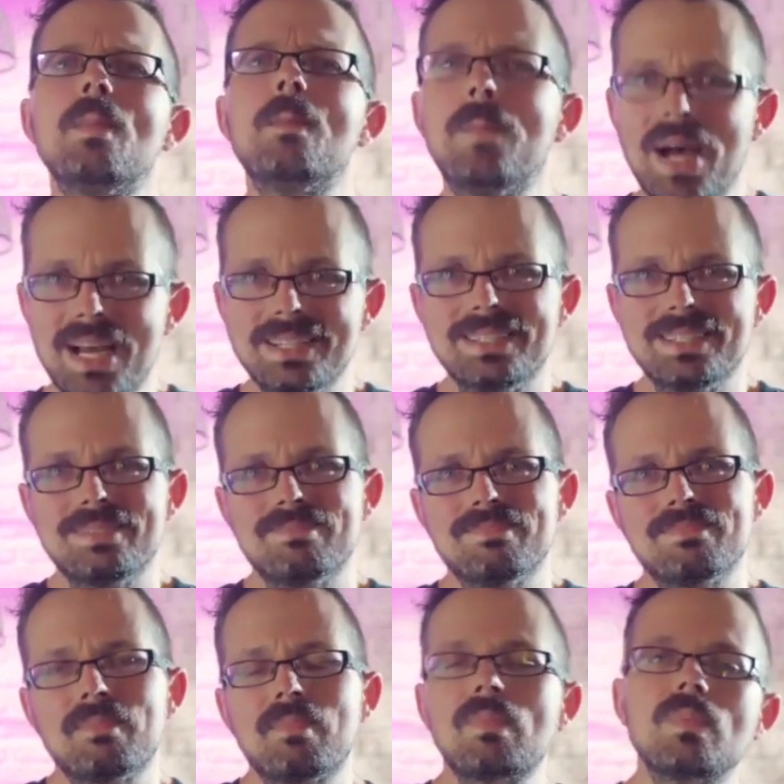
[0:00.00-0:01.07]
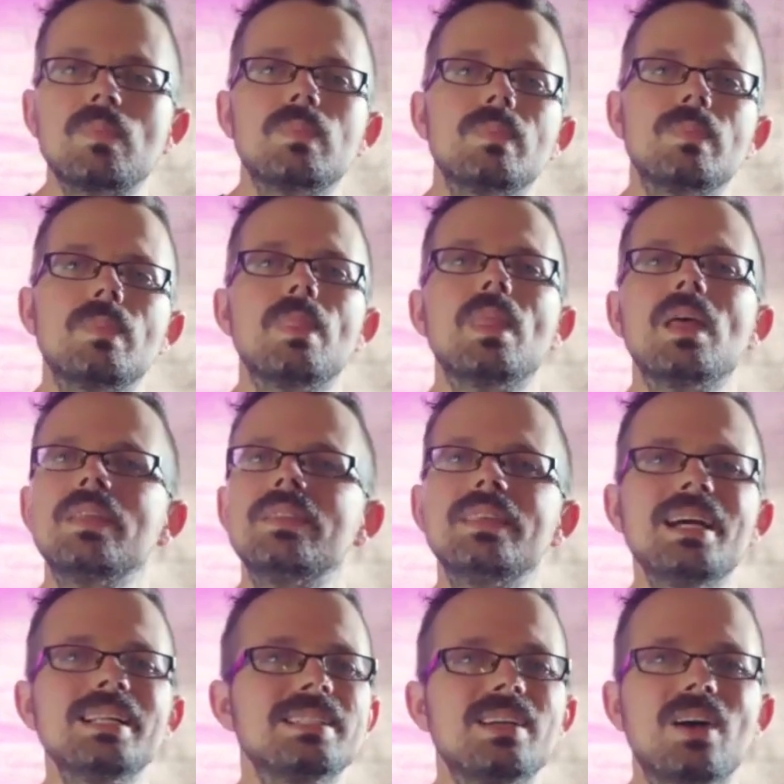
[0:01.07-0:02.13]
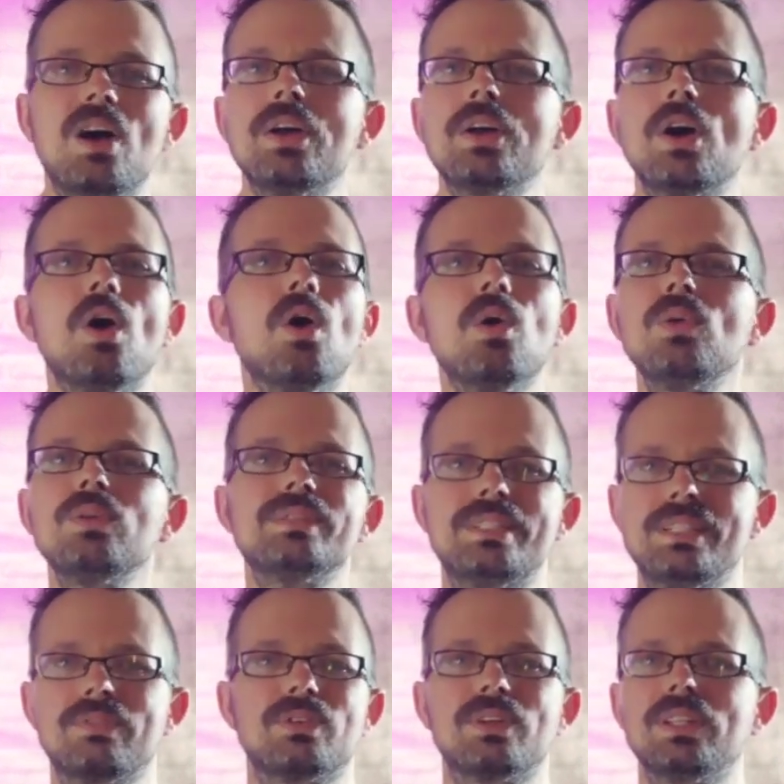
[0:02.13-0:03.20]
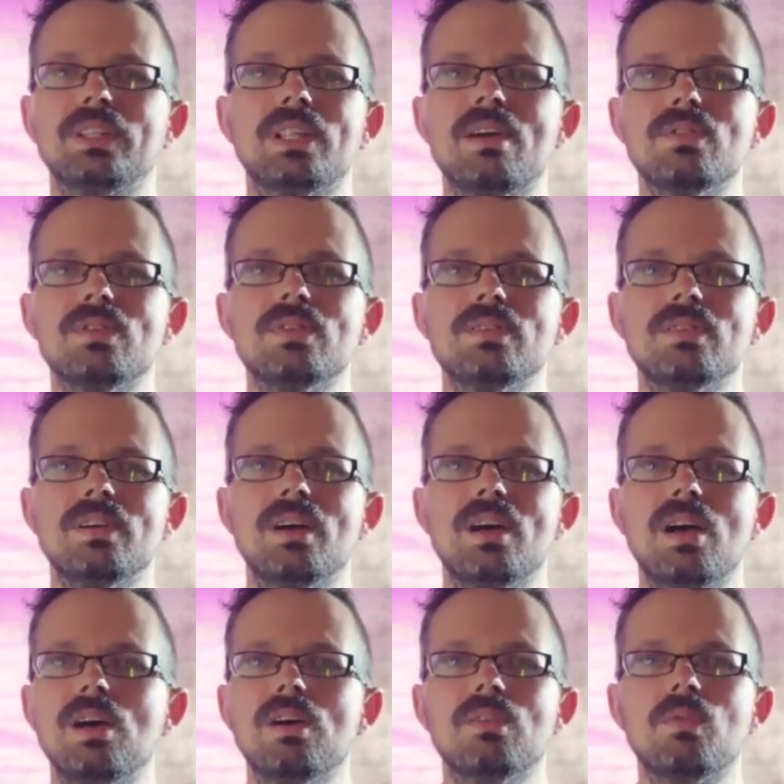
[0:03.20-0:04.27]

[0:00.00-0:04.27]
But that's on a whole different level of